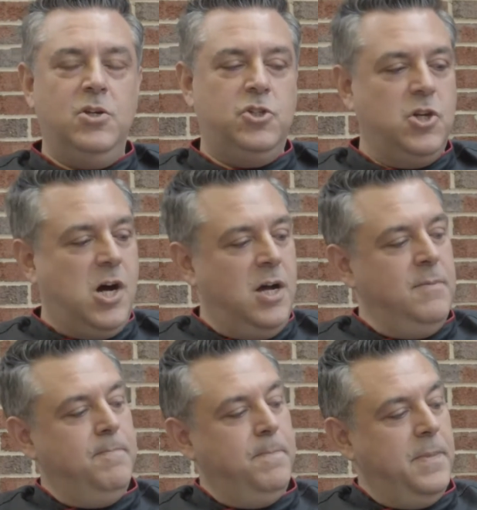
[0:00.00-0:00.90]

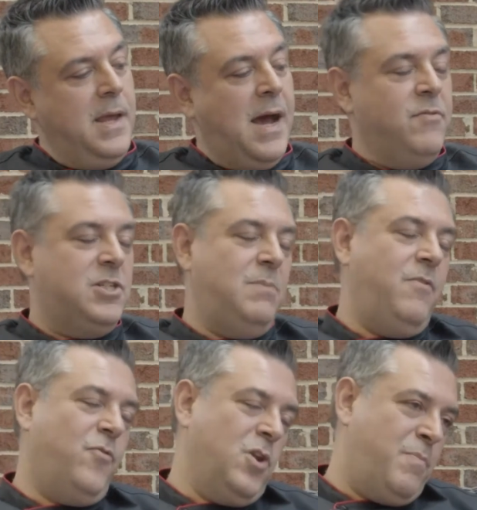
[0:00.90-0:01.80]
Sean, obviously
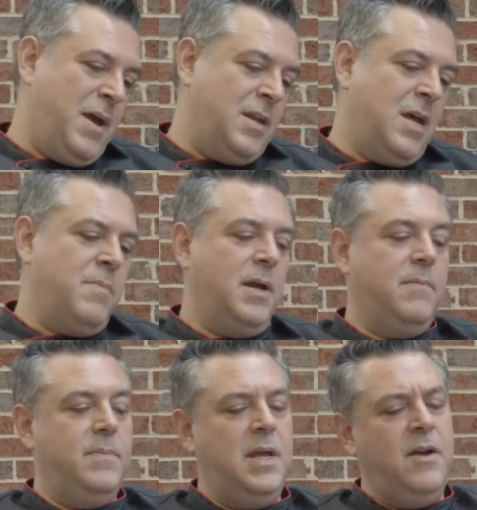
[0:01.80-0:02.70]
before the pandemic,
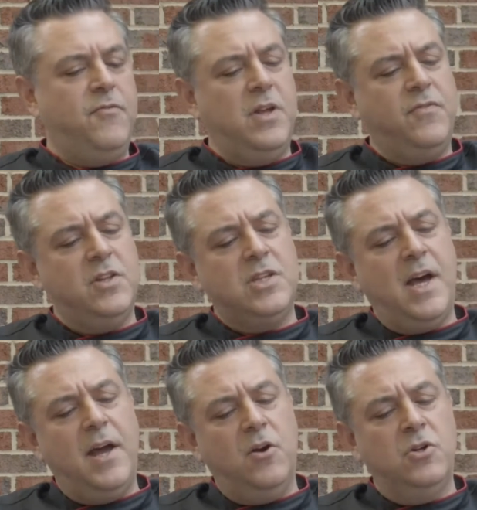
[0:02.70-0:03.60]
if the
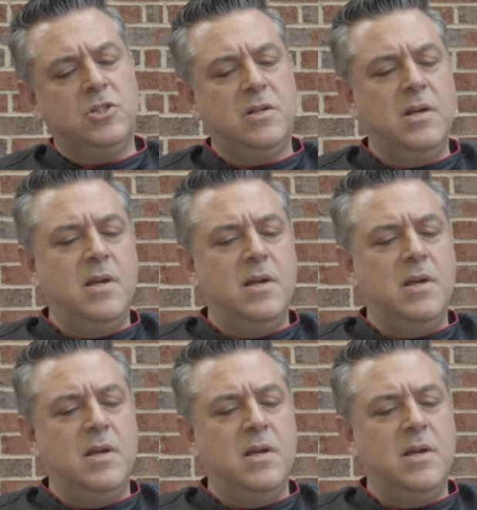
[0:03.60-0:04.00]
Tigers,